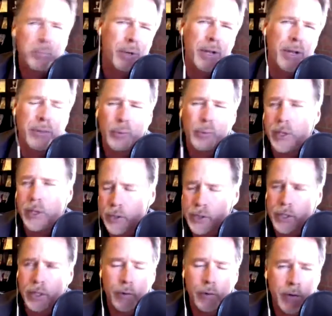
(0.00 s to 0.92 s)
probably 3
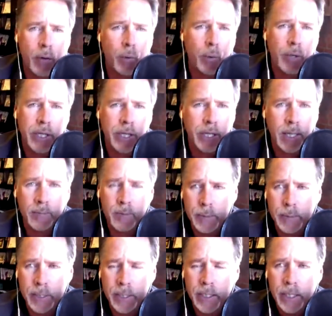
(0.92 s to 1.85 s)
years ago now when he came
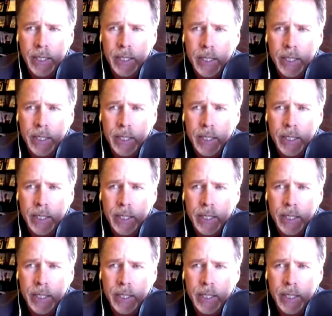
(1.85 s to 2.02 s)
to me.